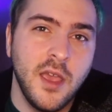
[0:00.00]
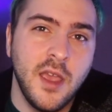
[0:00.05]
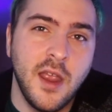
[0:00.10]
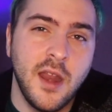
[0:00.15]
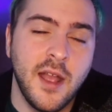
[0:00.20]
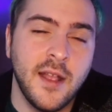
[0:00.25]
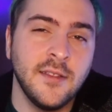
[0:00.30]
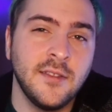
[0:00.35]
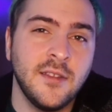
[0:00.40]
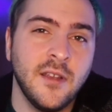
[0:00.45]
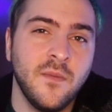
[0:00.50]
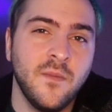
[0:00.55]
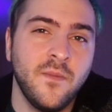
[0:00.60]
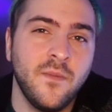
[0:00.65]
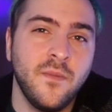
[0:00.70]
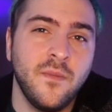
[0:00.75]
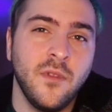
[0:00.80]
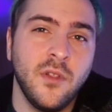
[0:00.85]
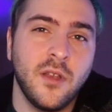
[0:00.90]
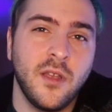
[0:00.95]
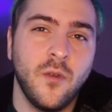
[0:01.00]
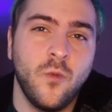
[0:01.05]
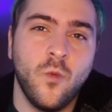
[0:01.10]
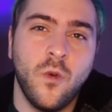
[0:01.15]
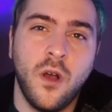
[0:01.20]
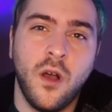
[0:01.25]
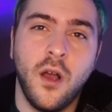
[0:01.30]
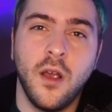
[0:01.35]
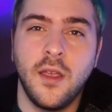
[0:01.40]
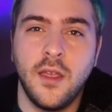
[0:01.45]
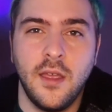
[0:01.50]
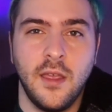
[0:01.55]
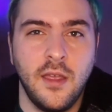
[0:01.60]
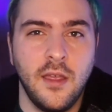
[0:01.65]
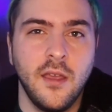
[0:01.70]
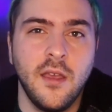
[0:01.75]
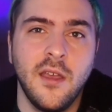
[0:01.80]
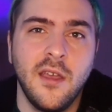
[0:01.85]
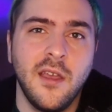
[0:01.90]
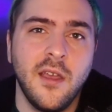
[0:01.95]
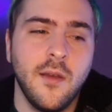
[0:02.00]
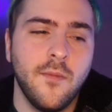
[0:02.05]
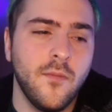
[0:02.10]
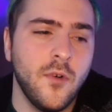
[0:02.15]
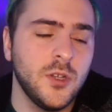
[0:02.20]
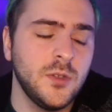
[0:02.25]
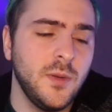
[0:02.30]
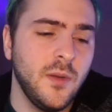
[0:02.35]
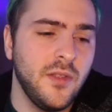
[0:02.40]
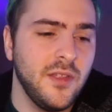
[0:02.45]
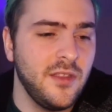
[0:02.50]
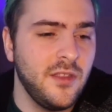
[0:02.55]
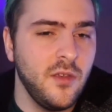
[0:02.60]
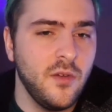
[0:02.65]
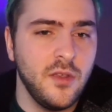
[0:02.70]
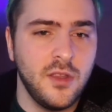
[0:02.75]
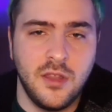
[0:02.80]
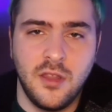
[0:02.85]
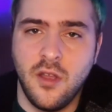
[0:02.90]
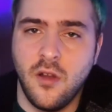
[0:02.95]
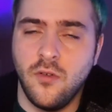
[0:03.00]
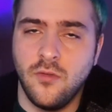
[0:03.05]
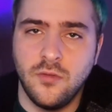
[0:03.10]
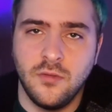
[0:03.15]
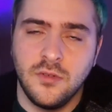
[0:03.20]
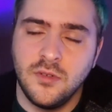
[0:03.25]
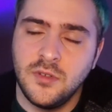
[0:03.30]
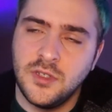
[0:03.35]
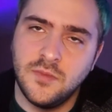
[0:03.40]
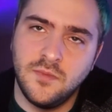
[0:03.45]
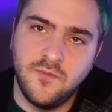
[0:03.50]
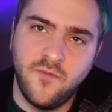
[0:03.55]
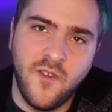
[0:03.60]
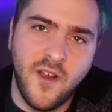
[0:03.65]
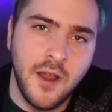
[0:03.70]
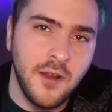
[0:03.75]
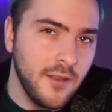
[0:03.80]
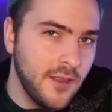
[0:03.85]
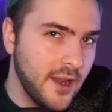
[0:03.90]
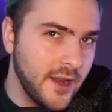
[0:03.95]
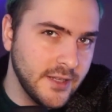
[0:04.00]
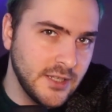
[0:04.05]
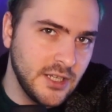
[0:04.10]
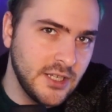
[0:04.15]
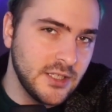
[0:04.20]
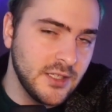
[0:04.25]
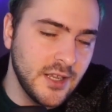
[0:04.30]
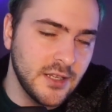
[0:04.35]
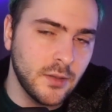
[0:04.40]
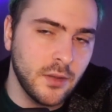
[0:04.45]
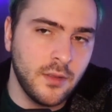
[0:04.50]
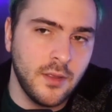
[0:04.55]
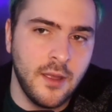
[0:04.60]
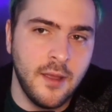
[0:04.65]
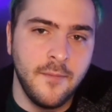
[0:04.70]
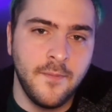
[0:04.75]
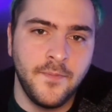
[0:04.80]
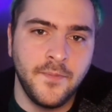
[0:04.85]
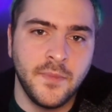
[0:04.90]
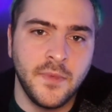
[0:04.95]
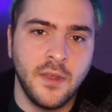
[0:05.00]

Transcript: It ends up looking wonky. Most people that do it don't find a lot of success with it.